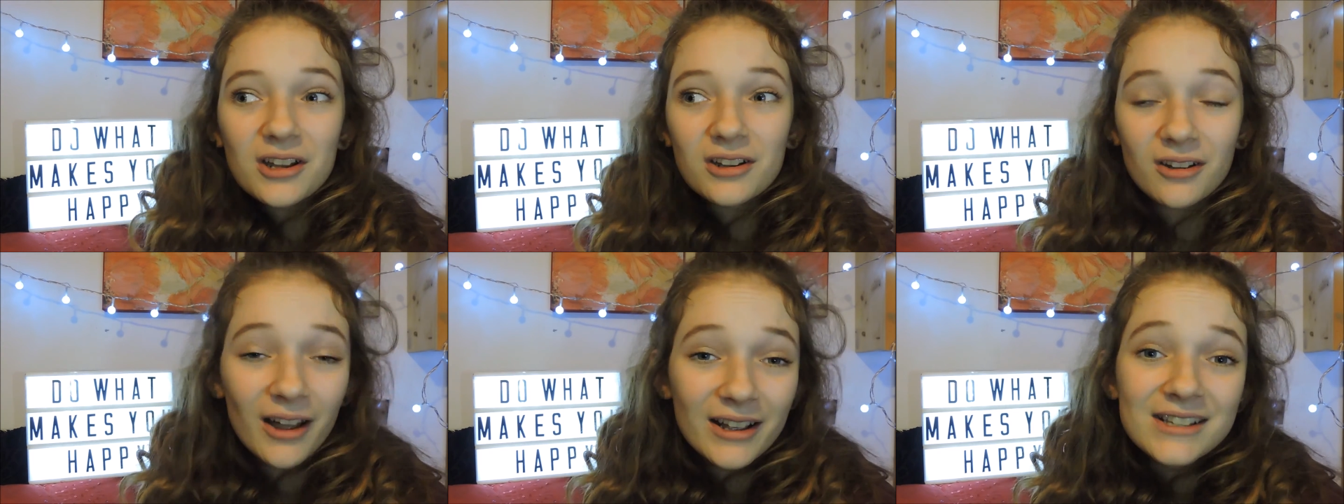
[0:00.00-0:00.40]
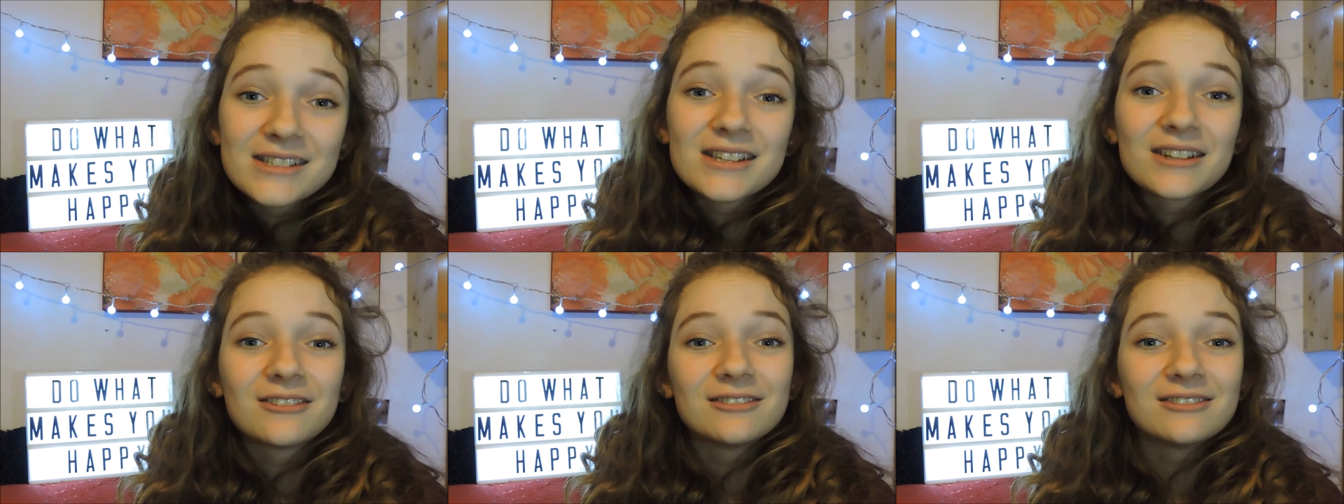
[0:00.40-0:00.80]

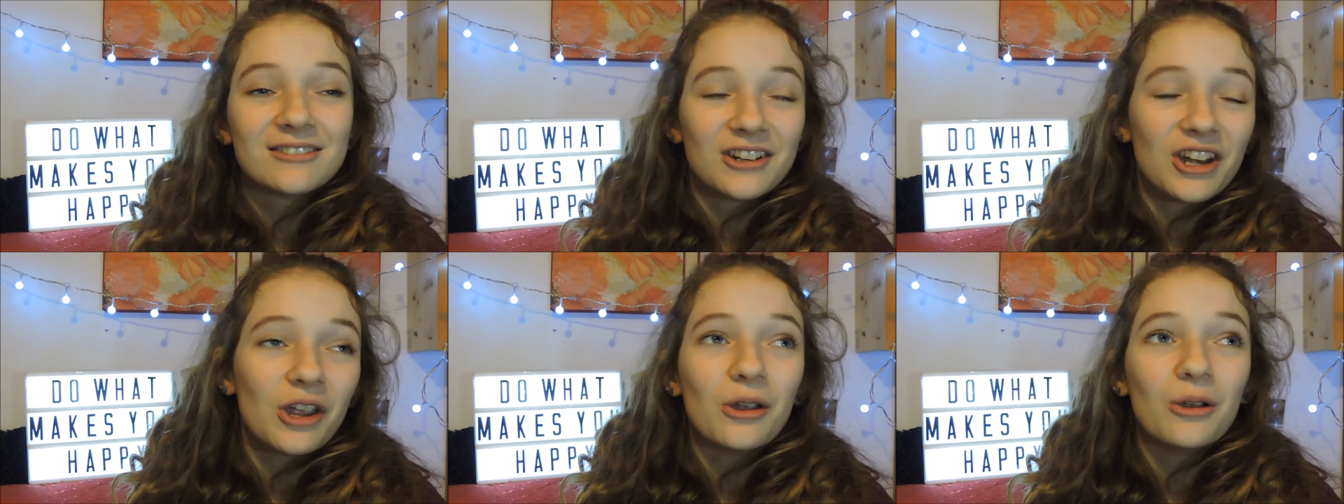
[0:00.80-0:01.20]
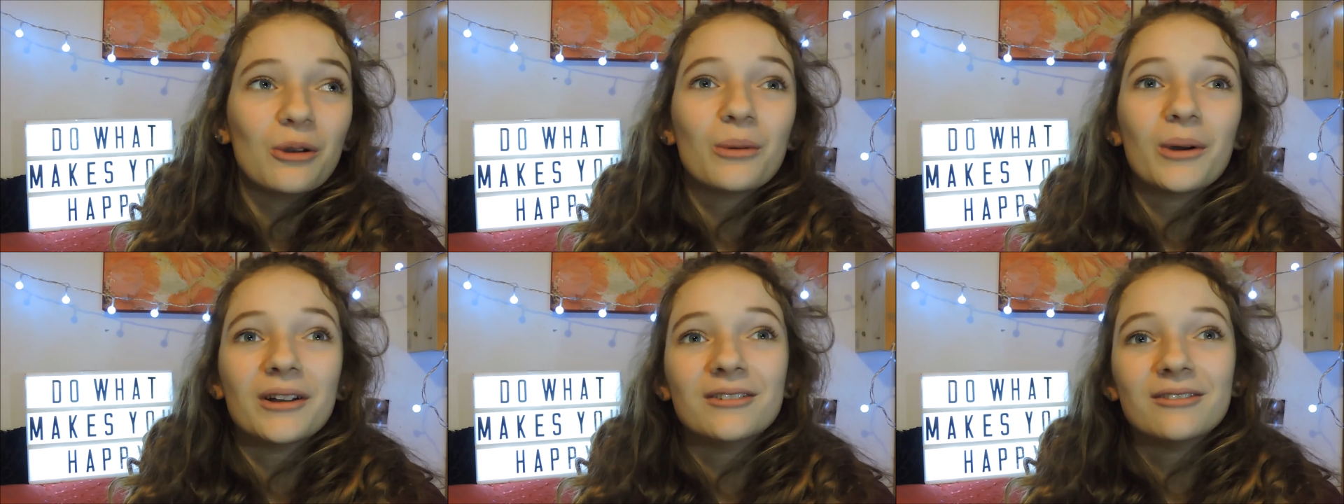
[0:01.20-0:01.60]
nice and
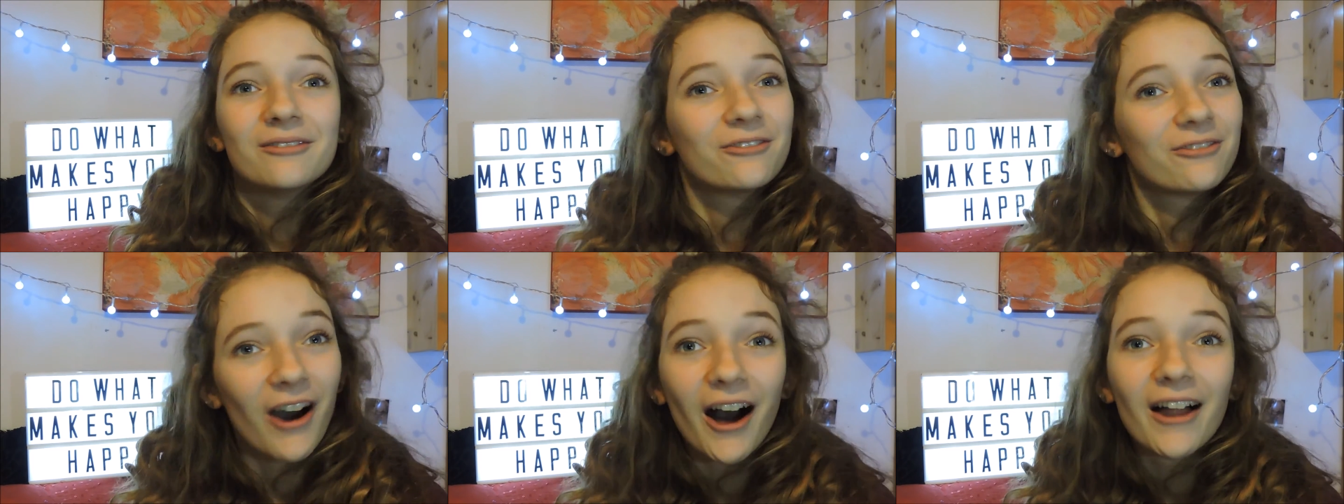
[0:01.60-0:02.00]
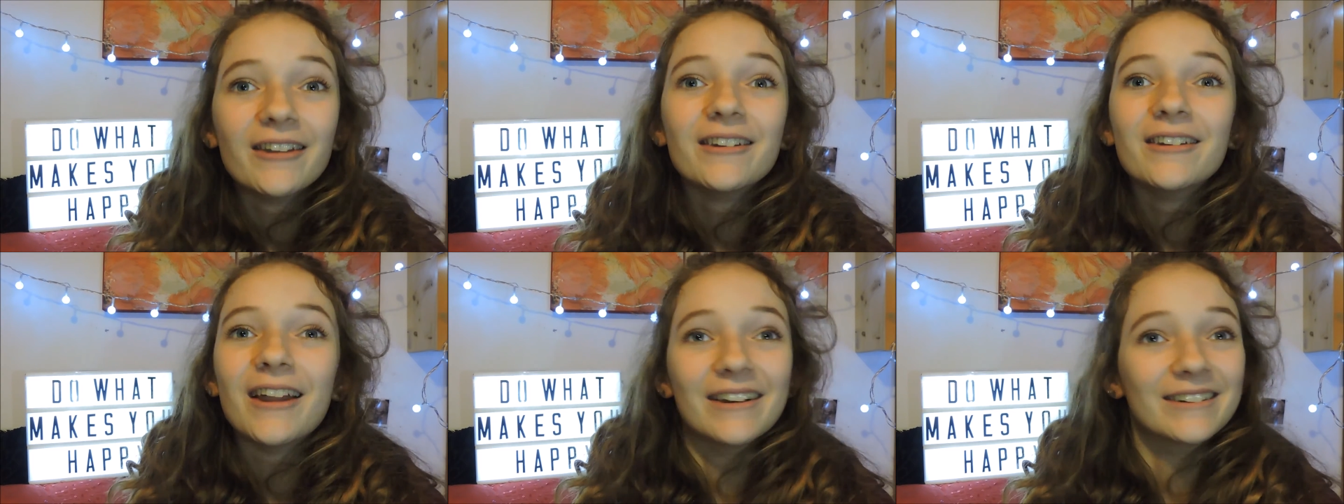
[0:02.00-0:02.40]
new and
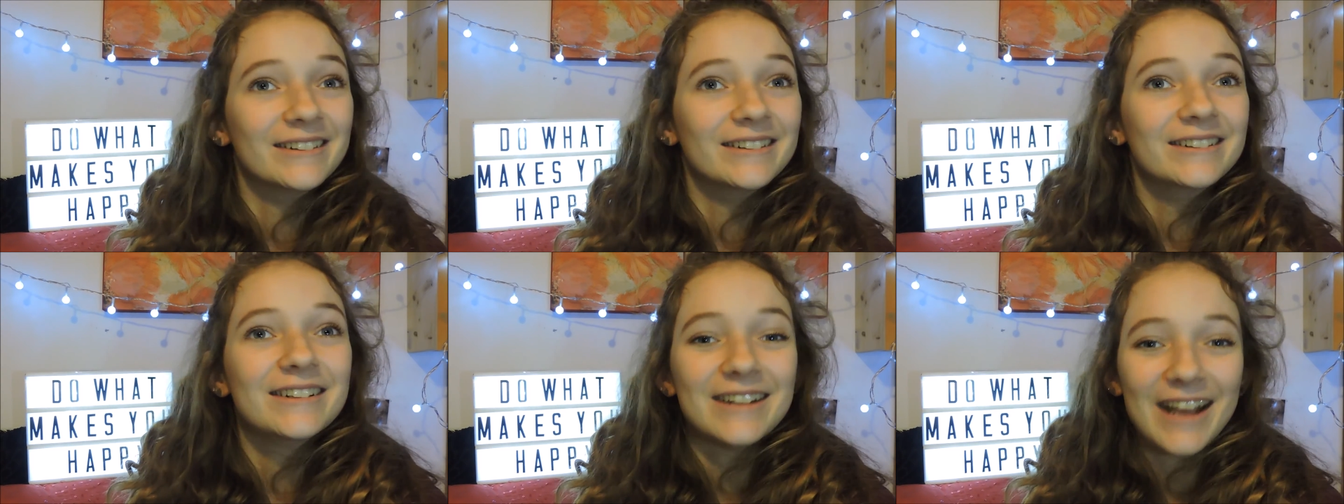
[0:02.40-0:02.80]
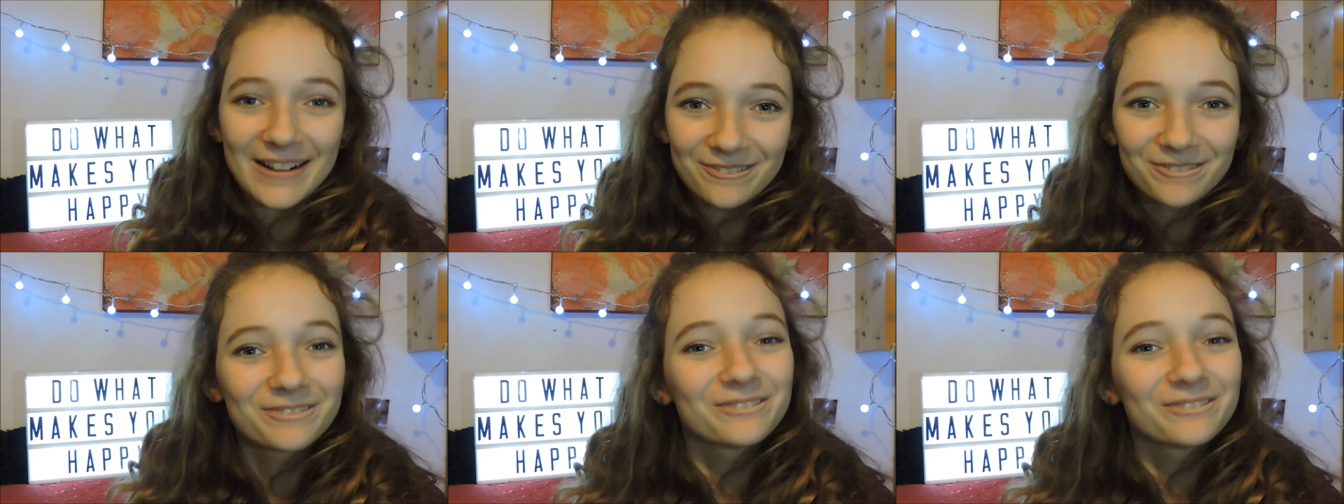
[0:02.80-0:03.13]
fun, and yeah,